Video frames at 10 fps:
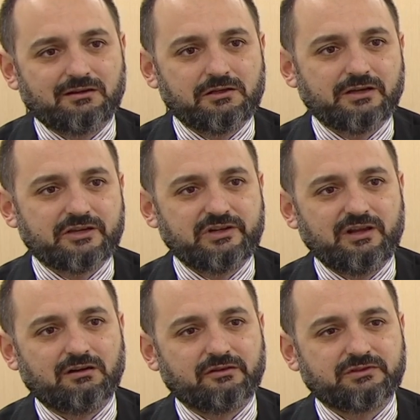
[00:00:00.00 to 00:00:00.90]
are you actually
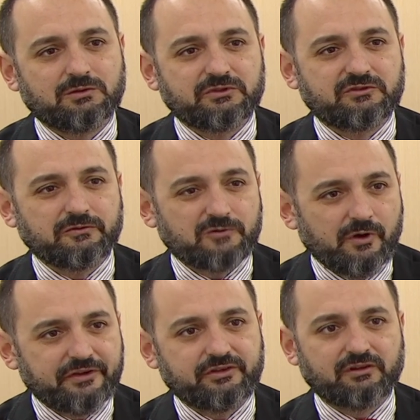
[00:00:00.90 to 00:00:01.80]
after? What sort of
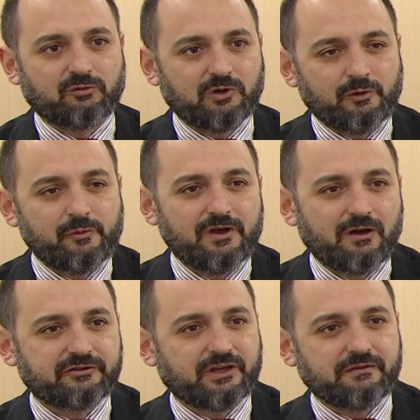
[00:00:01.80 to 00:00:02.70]
questions will you be
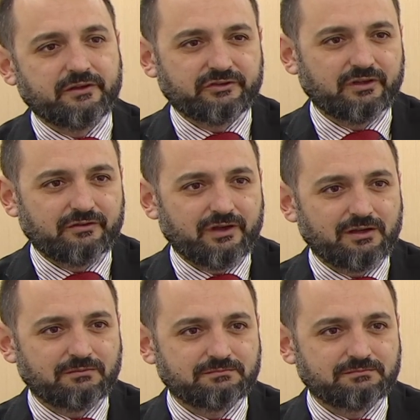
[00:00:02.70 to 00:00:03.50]
asking in this survey?